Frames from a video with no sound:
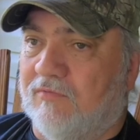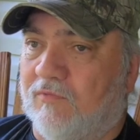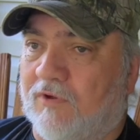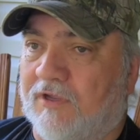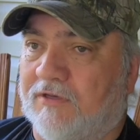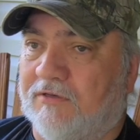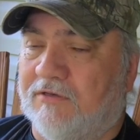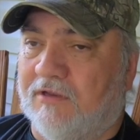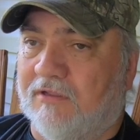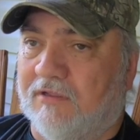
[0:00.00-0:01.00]

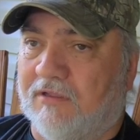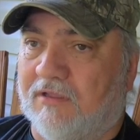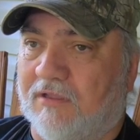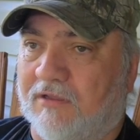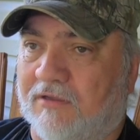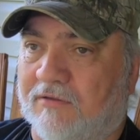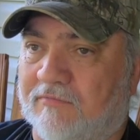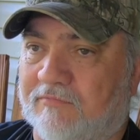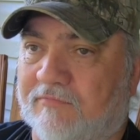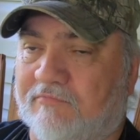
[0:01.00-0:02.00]
won uh,
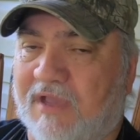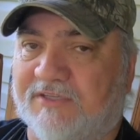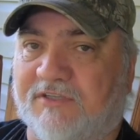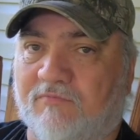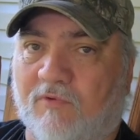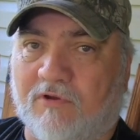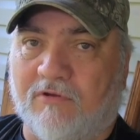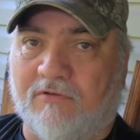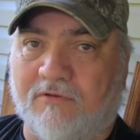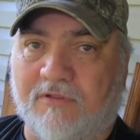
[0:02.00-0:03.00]
Best in
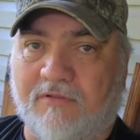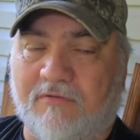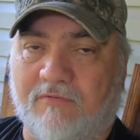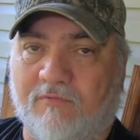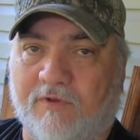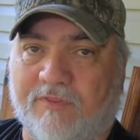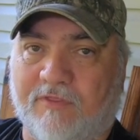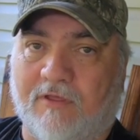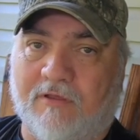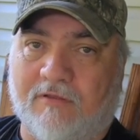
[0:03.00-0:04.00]
World with
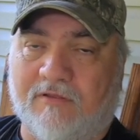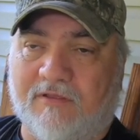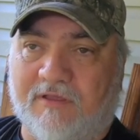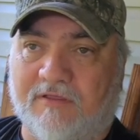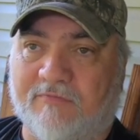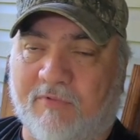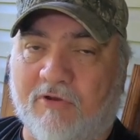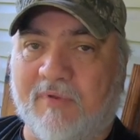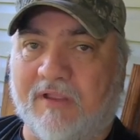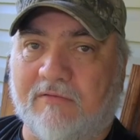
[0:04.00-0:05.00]
uh, his
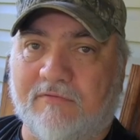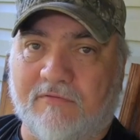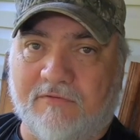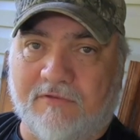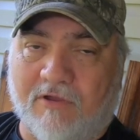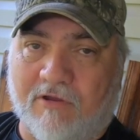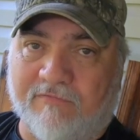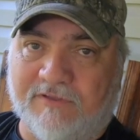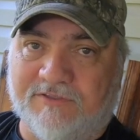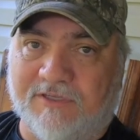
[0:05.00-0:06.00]
permit
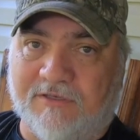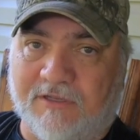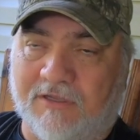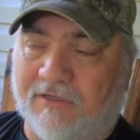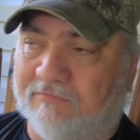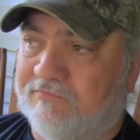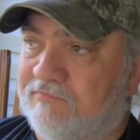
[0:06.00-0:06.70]
carvings in uh,